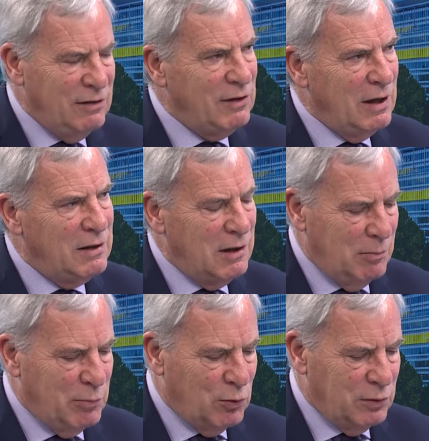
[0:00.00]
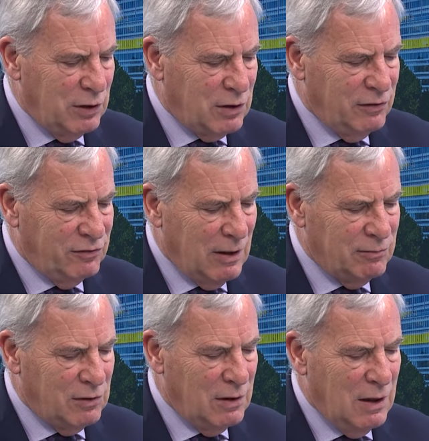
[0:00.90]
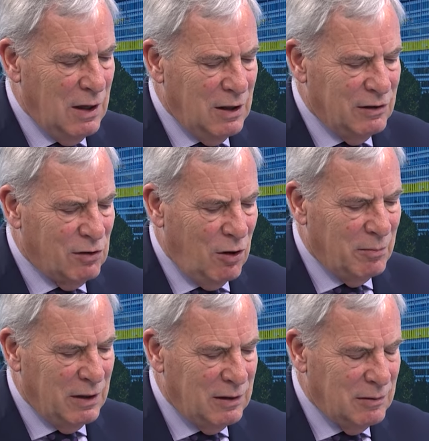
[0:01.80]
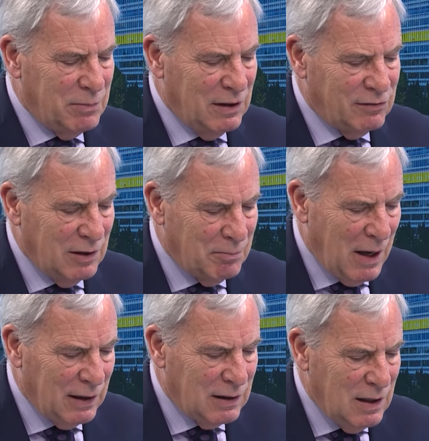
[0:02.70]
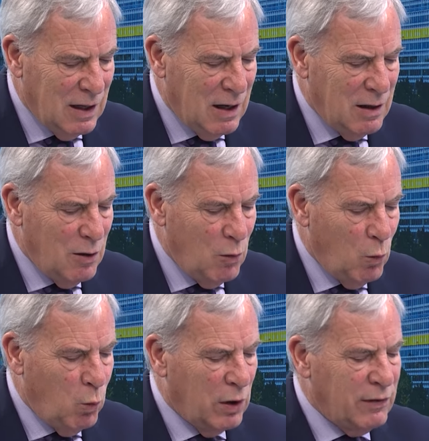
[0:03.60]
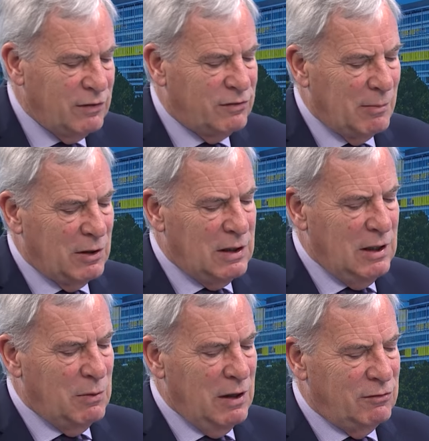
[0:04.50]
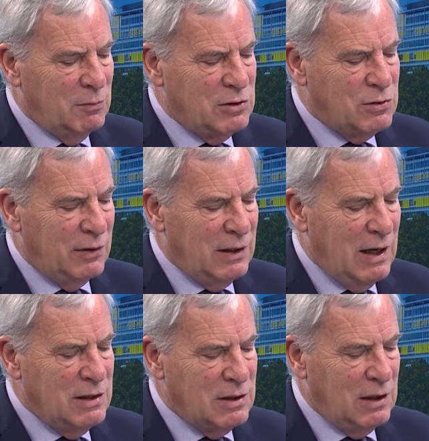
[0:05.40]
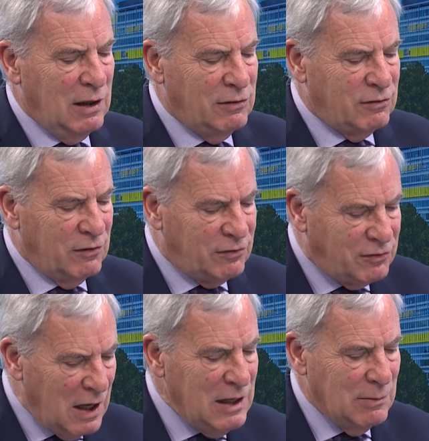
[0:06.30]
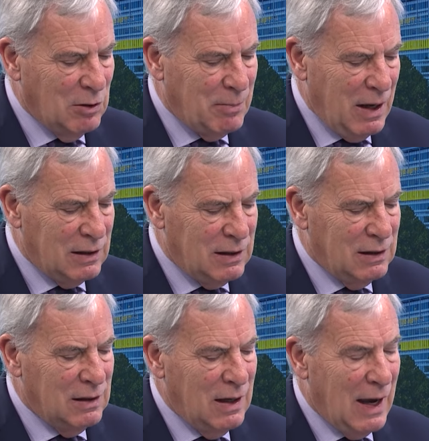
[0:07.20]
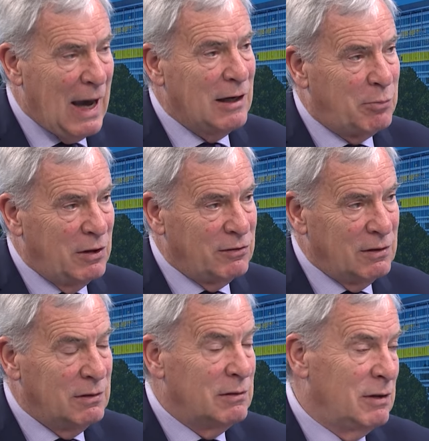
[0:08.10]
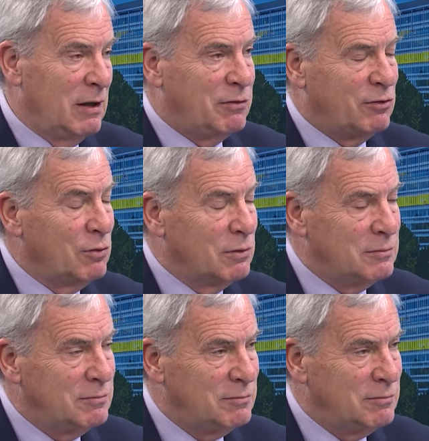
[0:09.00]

Is it an important concept to OmniBSIC Bank? What are some of the key ways in which you're engaging in sustainable banking at present, if at all?